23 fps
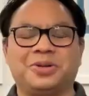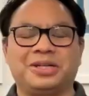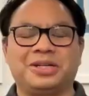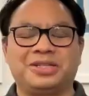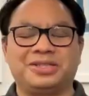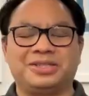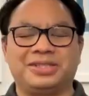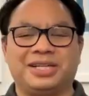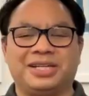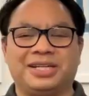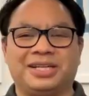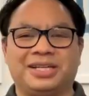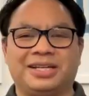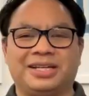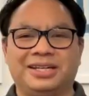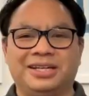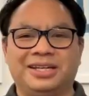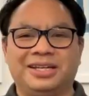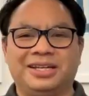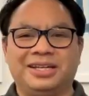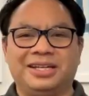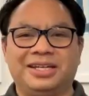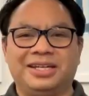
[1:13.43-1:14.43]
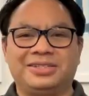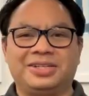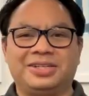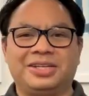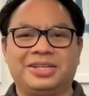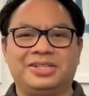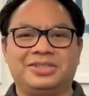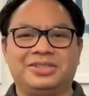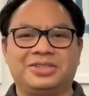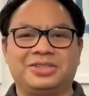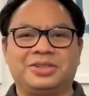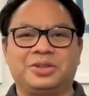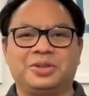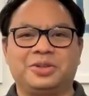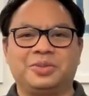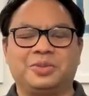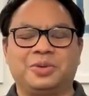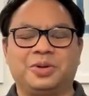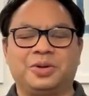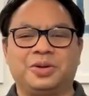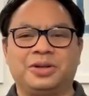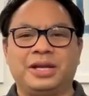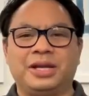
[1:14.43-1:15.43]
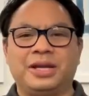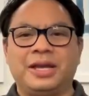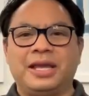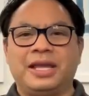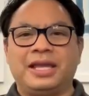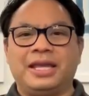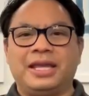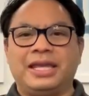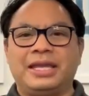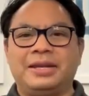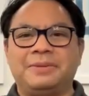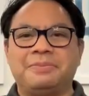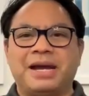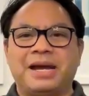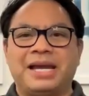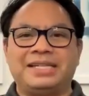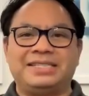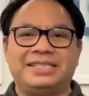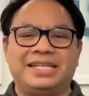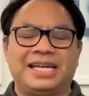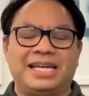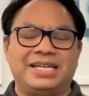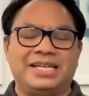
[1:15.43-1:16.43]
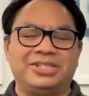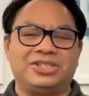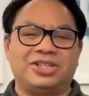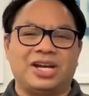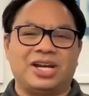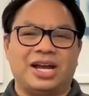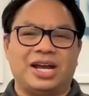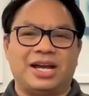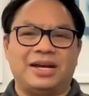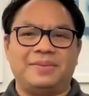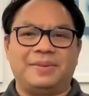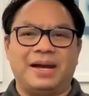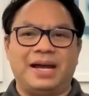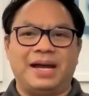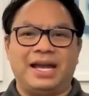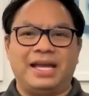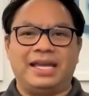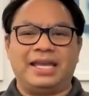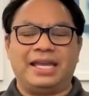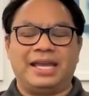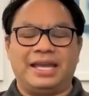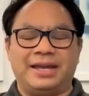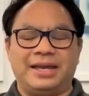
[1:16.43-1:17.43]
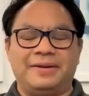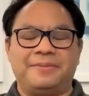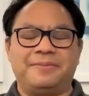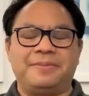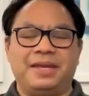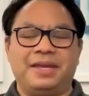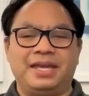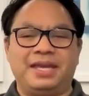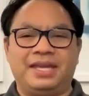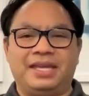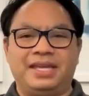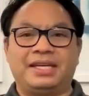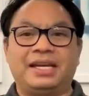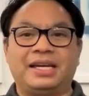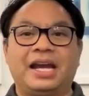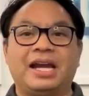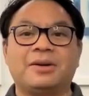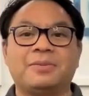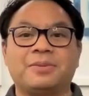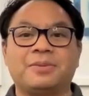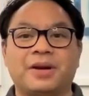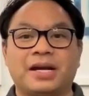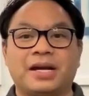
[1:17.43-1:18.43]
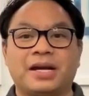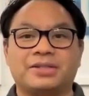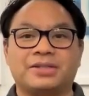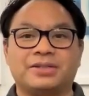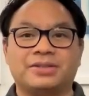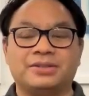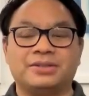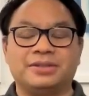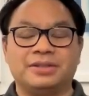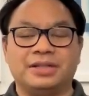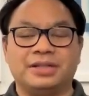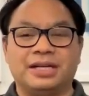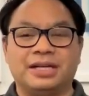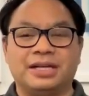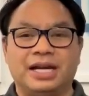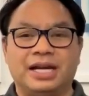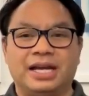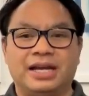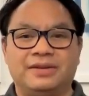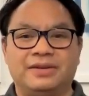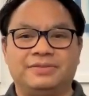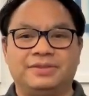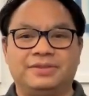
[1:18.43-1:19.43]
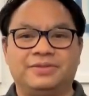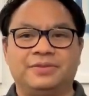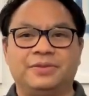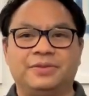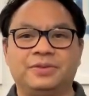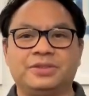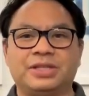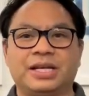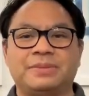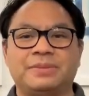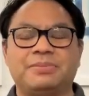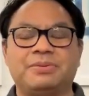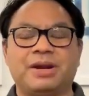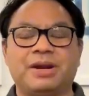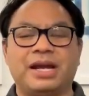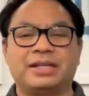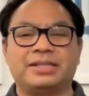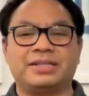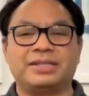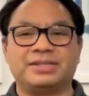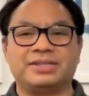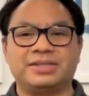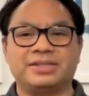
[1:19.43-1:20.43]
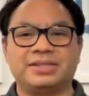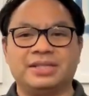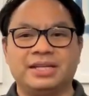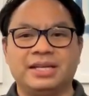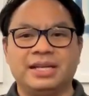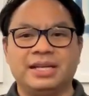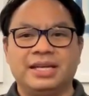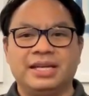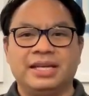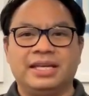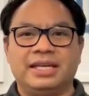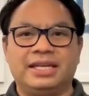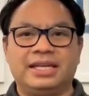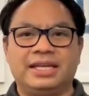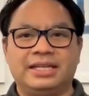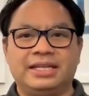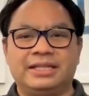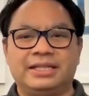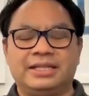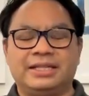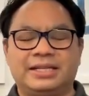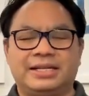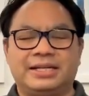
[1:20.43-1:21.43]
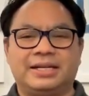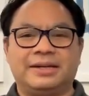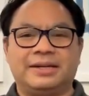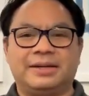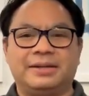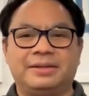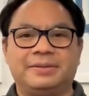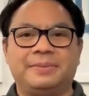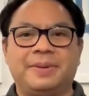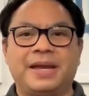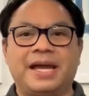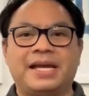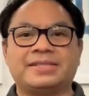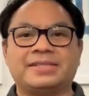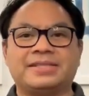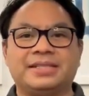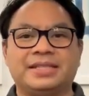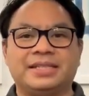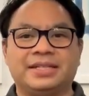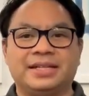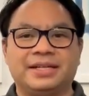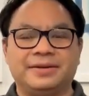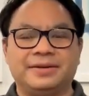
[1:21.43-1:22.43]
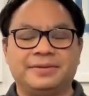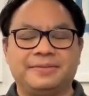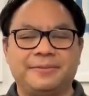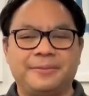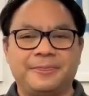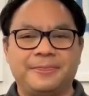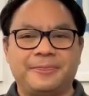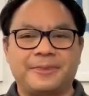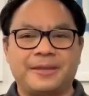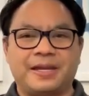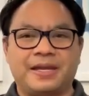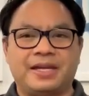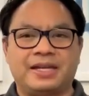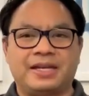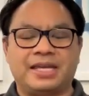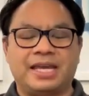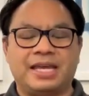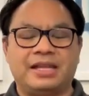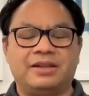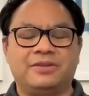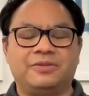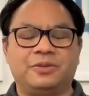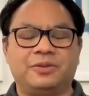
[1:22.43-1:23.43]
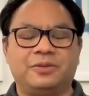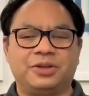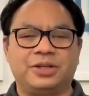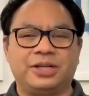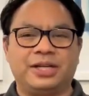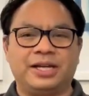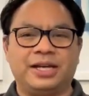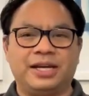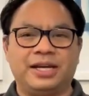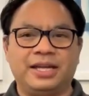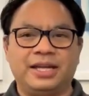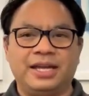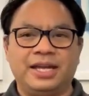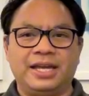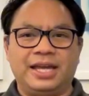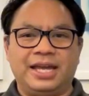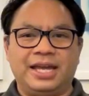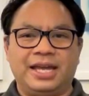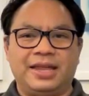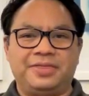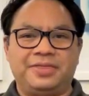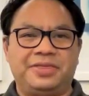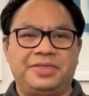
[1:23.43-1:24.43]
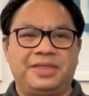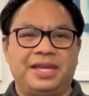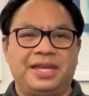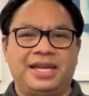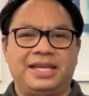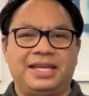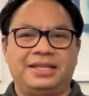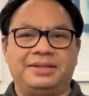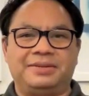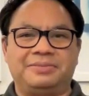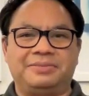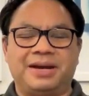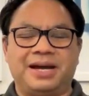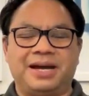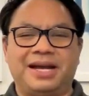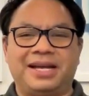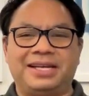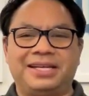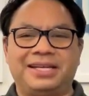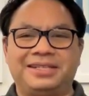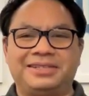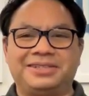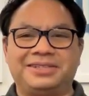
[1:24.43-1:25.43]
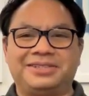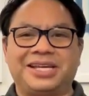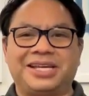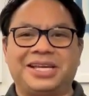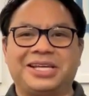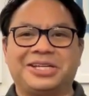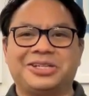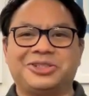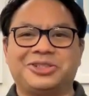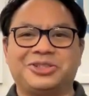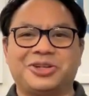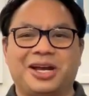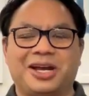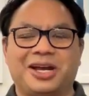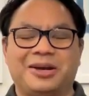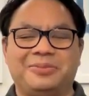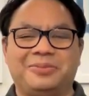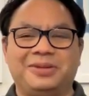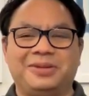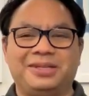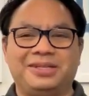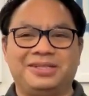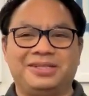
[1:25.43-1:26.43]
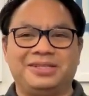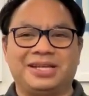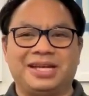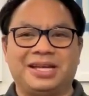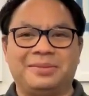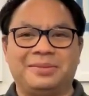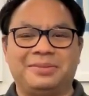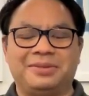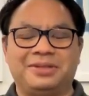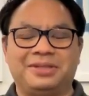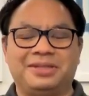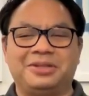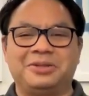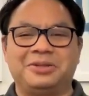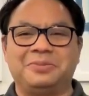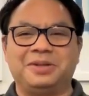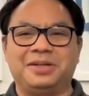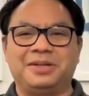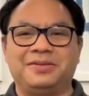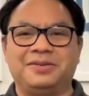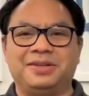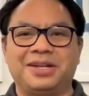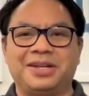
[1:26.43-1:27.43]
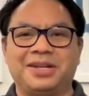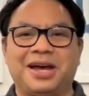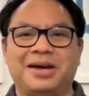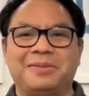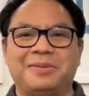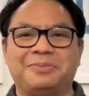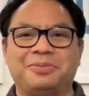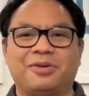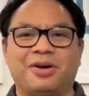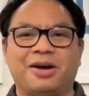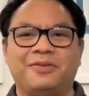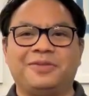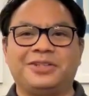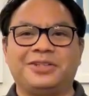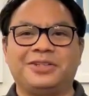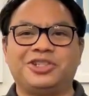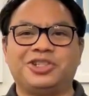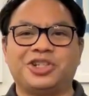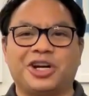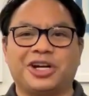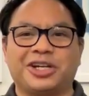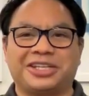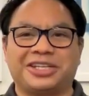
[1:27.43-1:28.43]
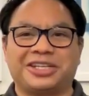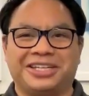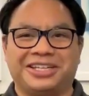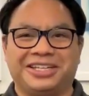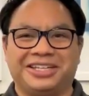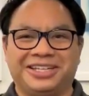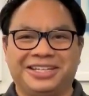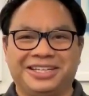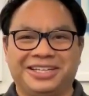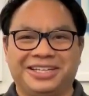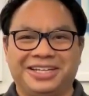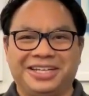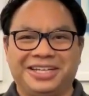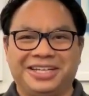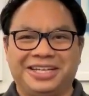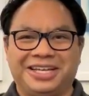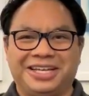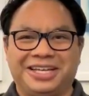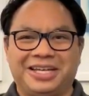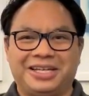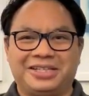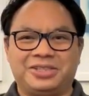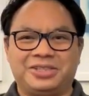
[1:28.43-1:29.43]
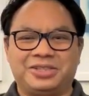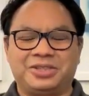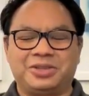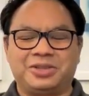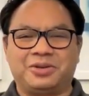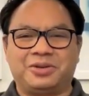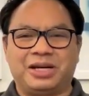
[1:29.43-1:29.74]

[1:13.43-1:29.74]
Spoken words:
is a good word. In my day job, I am a chiropractor. I have a full-time practice in Pasadena, California. And then my second job is I'm a little bit of a nonprofit junkie. And so